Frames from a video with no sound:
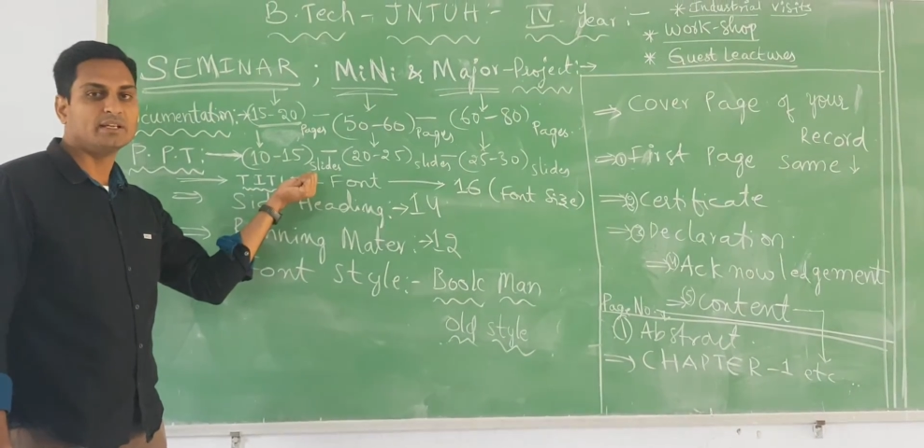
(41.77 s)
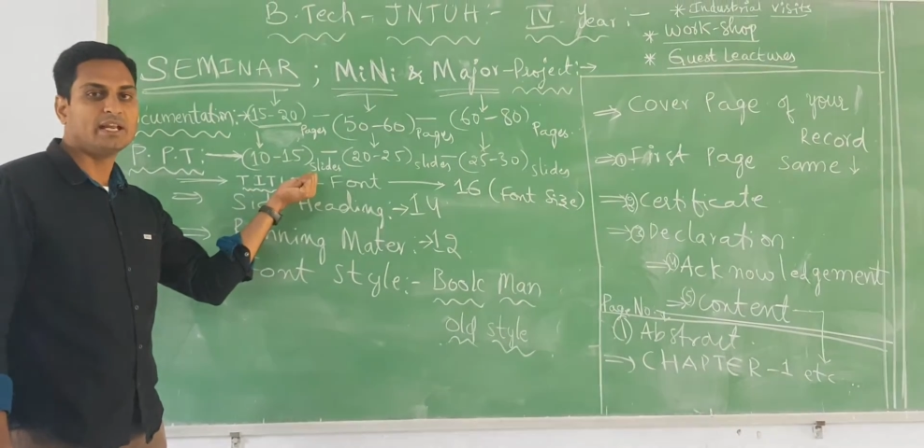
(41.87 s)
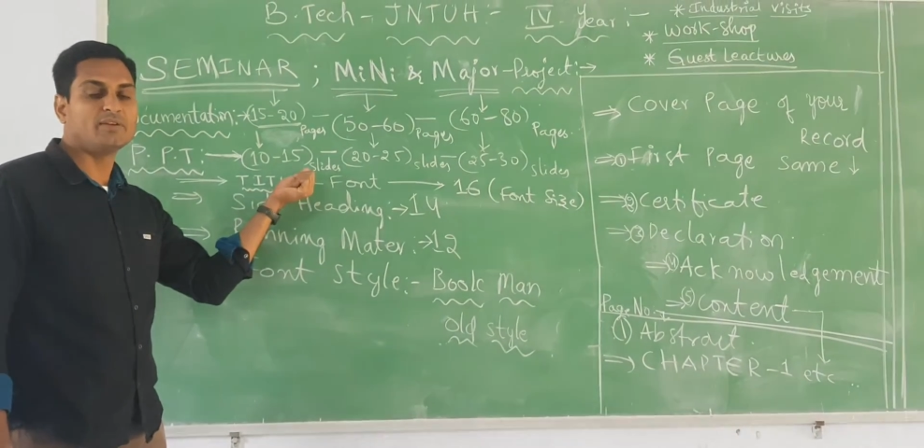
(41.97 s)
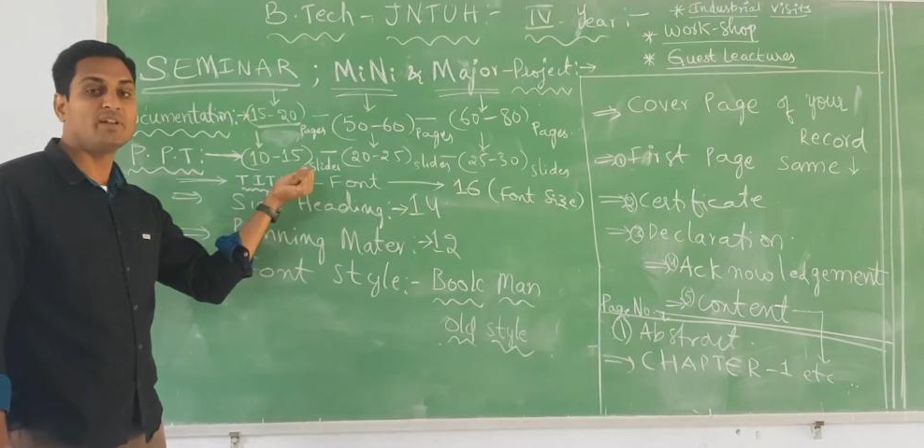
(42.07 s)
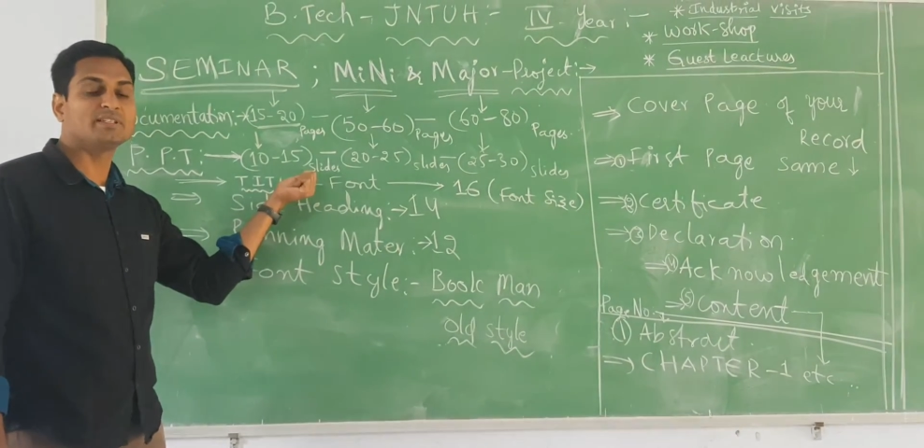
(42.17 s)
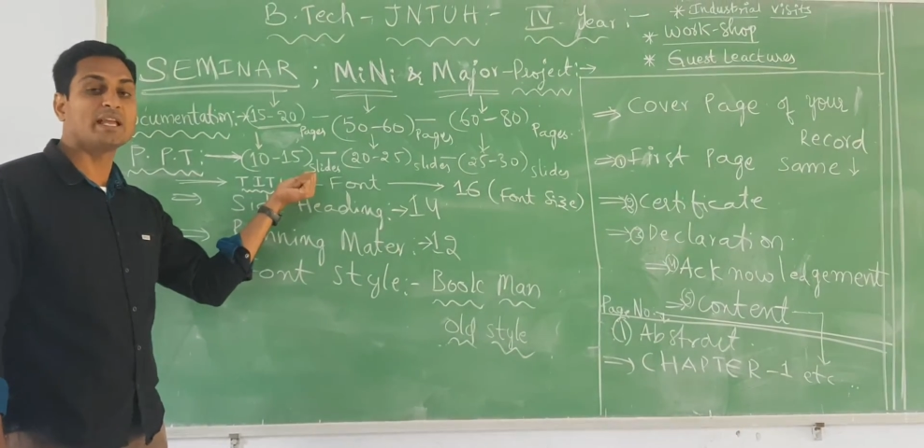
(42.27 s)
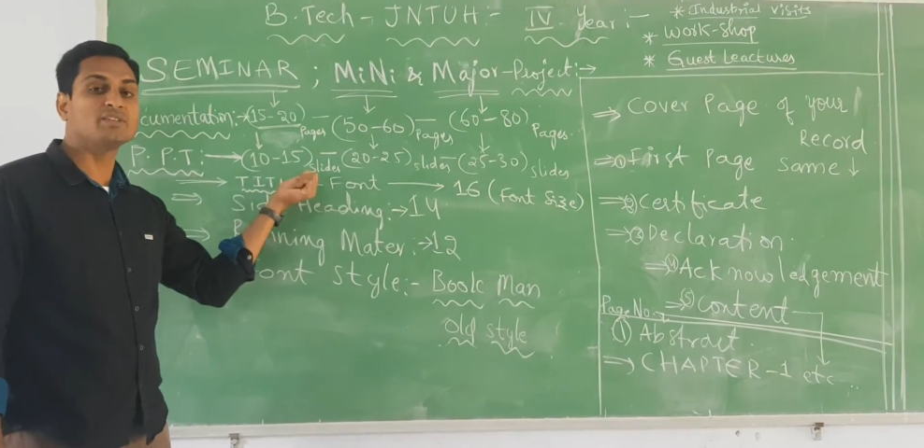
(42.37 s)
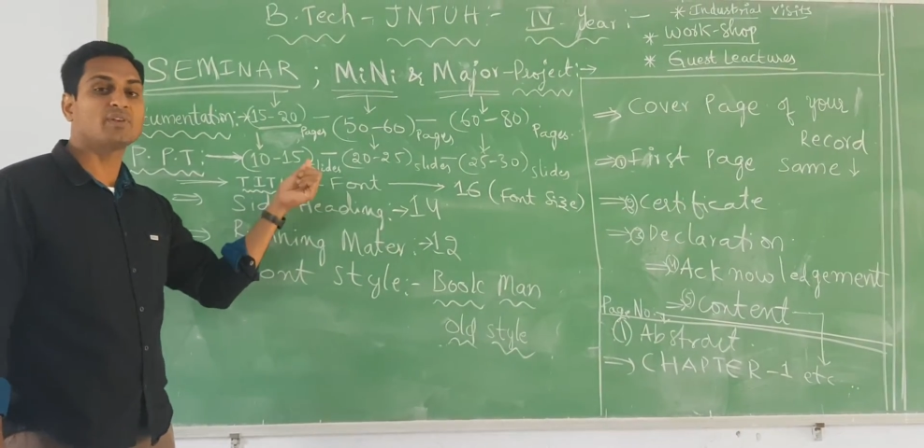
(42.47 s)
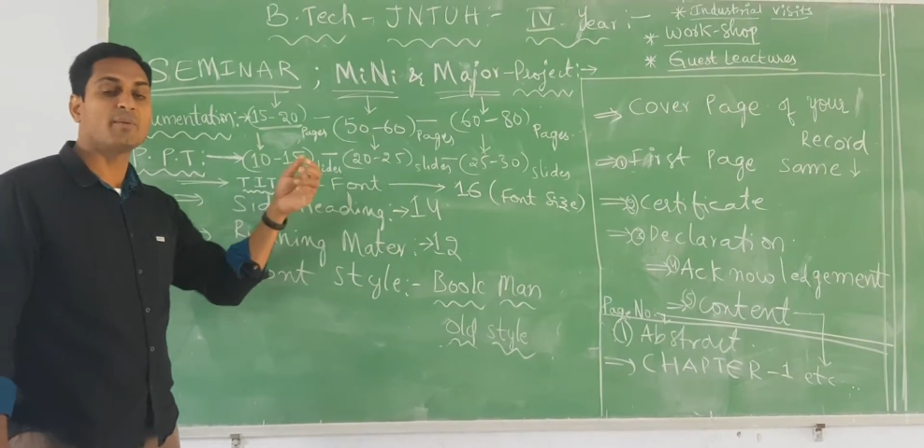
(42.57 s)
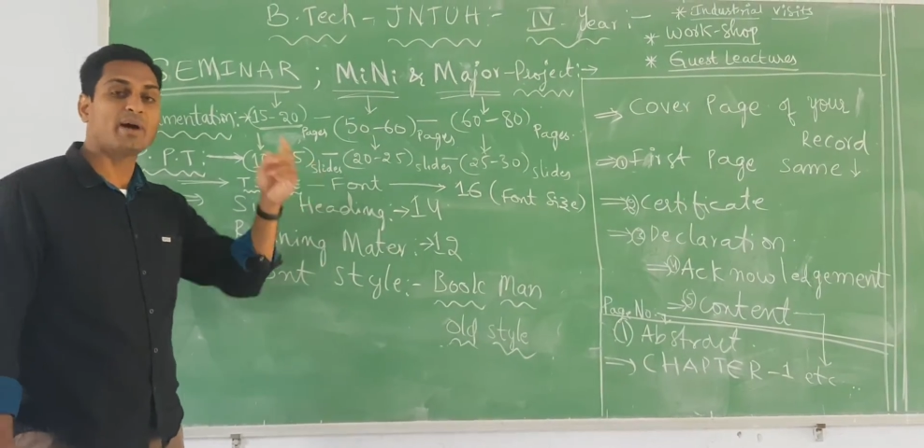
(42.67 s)
It will
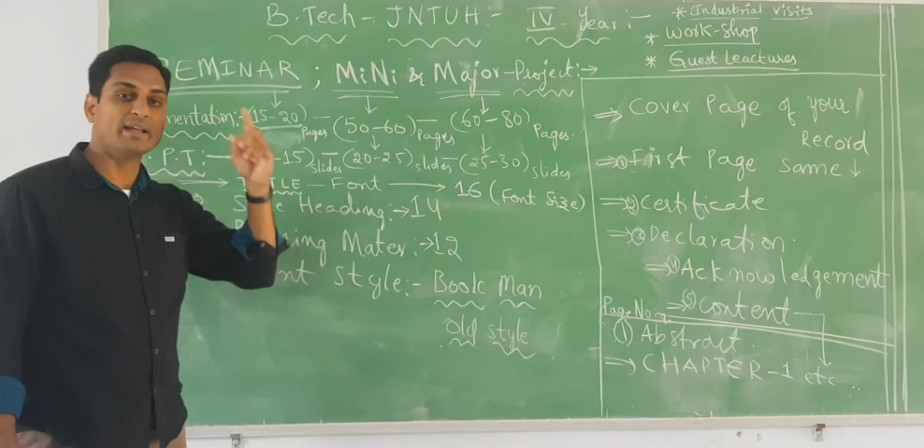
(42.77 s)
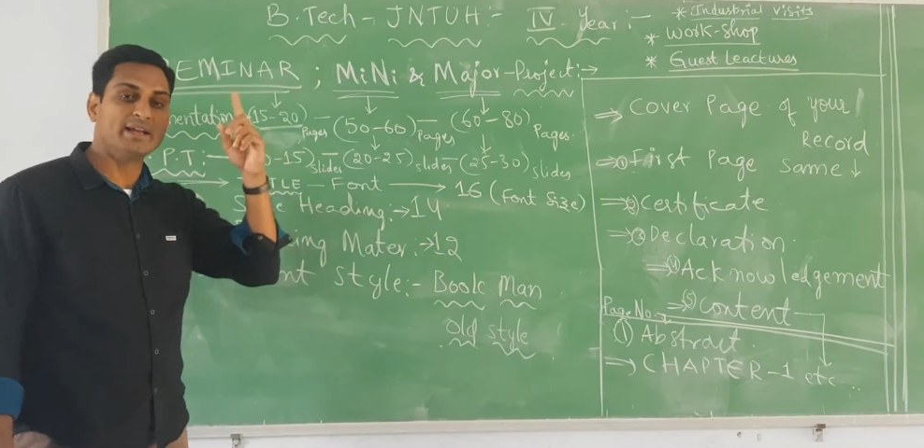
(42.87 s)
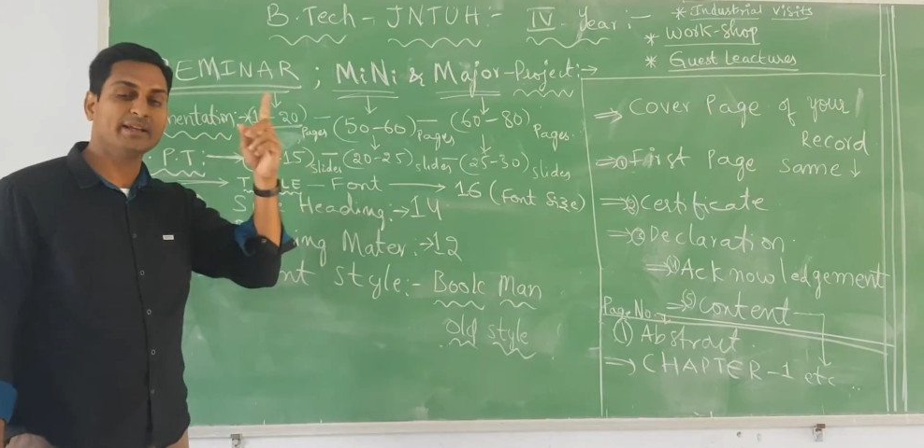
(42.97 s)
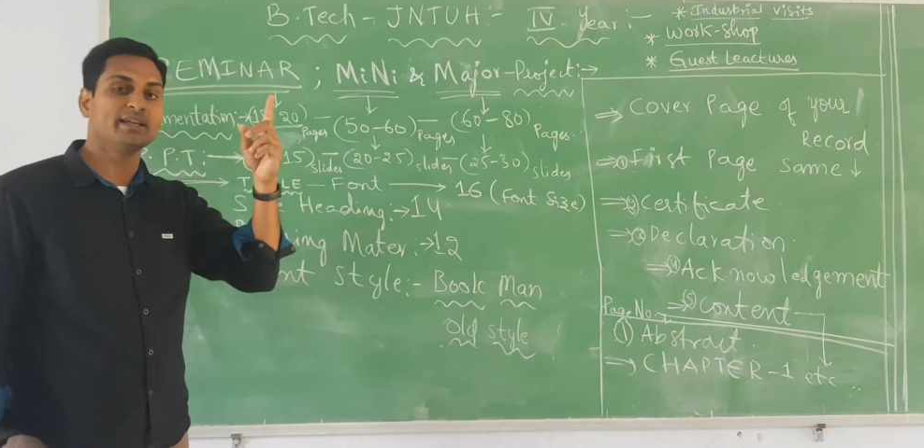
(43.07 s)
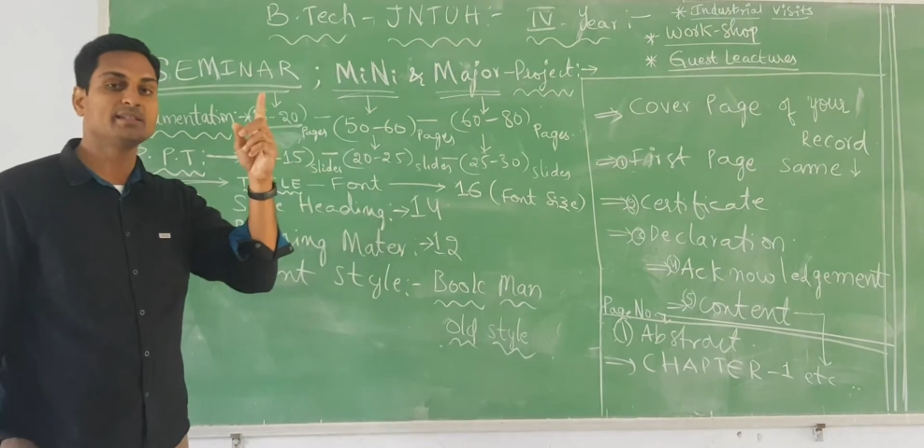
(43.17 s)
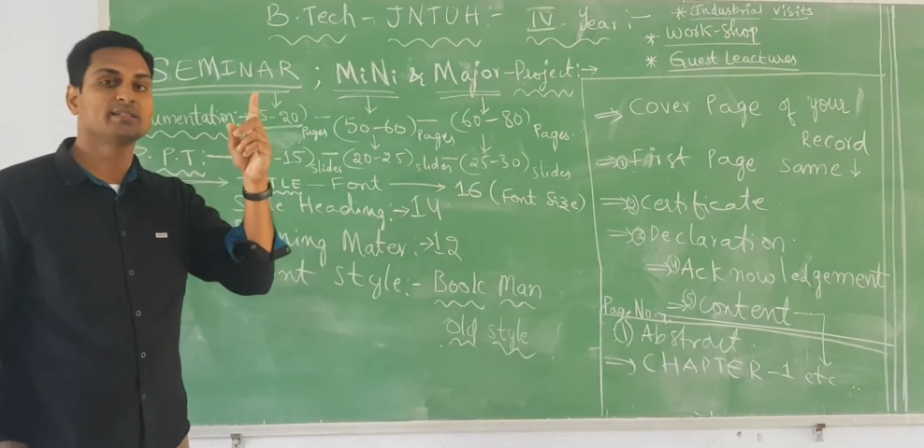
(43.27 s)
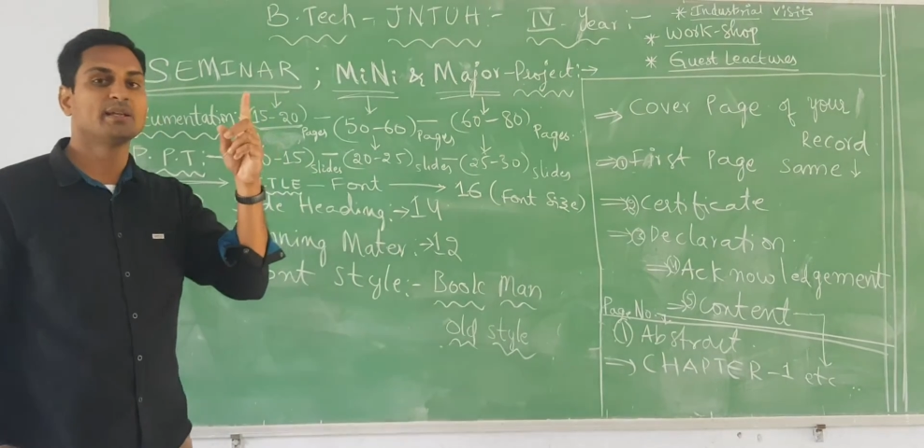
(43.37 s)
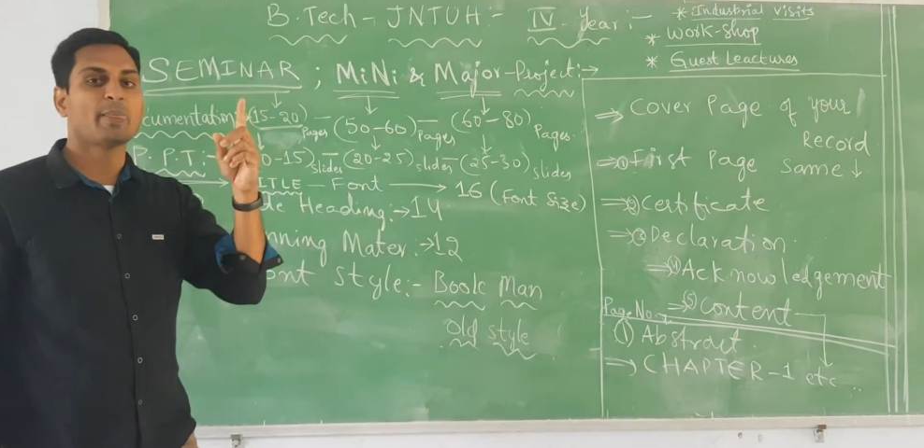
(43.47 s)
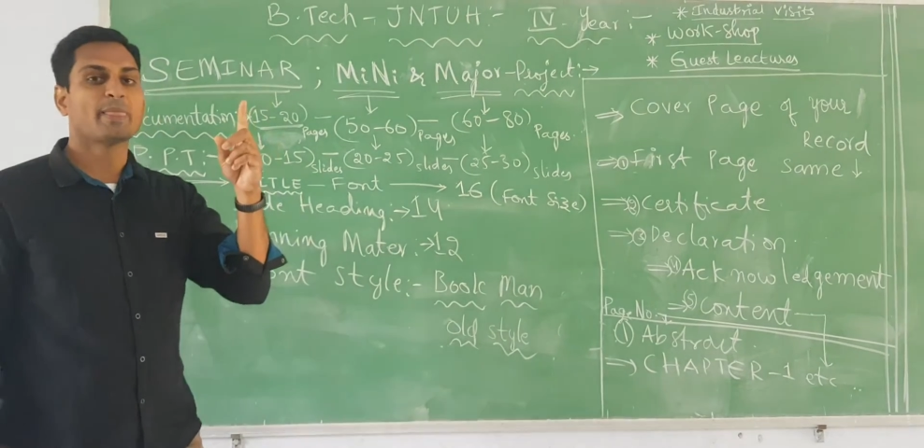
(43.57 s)
change from IITs,